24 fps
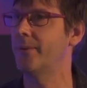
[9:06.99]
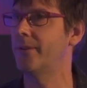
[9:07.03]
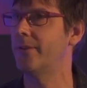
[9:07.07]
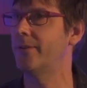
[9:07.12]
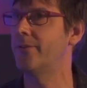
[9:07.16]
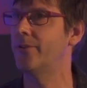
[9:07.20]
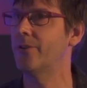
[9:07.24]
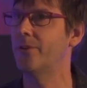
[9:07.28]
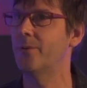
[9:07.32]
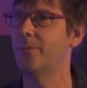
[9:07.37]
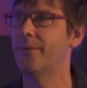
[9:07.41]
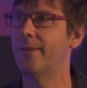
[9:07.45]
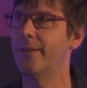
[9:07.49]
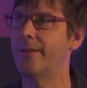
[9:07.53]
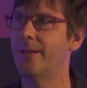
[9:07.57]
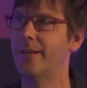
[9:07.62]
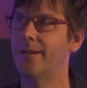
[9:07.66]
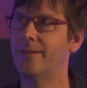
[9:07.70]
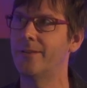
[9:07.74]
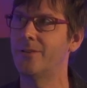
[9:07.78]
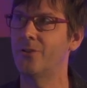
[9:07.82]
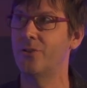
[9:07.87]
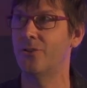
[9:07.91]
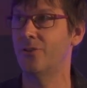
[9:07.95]
determined
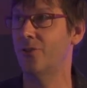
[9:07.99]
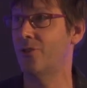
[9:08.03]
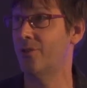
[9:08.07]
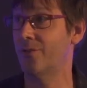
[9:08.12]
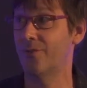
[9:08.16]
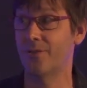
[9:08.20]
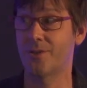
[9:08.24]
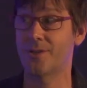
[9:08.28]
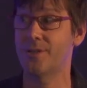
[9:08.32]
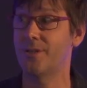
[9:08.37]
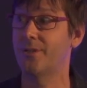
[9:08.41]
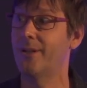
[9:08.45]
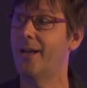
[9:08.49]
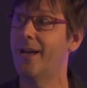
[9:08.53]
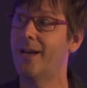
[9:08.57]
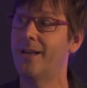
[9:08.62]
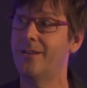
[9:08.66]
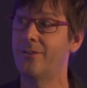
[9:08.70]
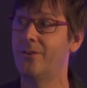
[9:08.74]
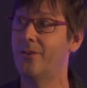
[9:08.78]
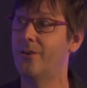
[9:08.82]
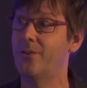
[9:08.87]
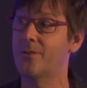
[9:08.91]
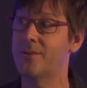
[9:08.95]
that Universal
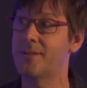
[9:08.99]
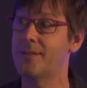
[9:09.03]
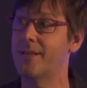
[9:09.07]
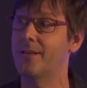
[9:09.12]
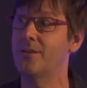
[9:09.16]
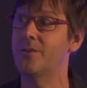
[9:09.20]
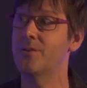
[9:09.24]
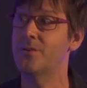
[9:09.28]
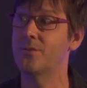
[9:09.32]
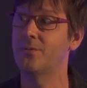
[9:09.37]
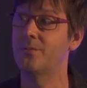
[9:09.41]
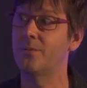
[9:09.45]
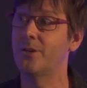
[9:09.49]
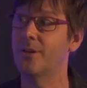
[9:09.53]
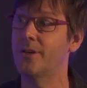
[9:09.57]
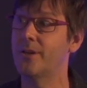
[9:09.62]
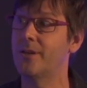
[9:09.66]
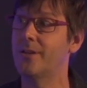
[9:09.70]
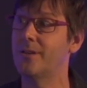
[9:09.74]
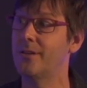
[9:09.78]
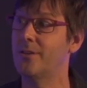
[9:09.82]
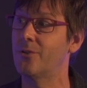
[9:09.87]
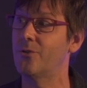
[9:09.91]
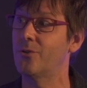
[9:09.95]
had no sales or
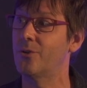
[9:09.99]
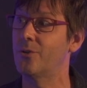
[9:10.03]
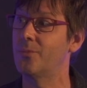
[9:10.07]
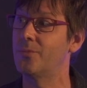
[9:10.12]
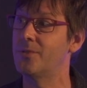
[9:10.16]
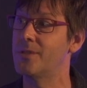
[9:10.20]
marketing group